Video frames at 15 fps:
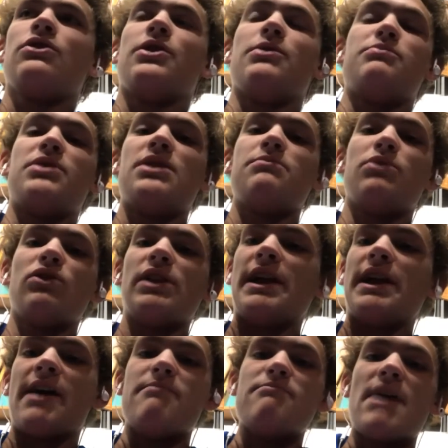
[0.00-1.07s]
the people that
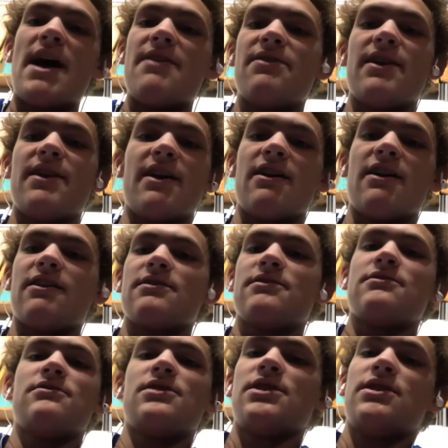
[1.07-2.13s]
I met there,
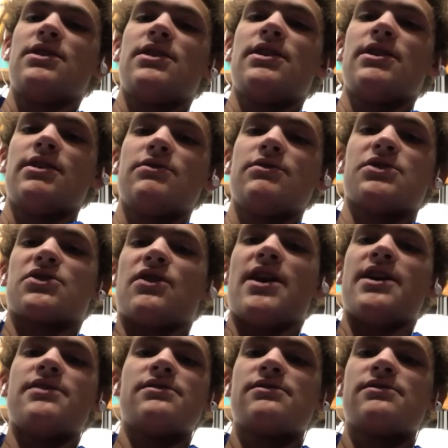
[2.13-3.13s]
it was great.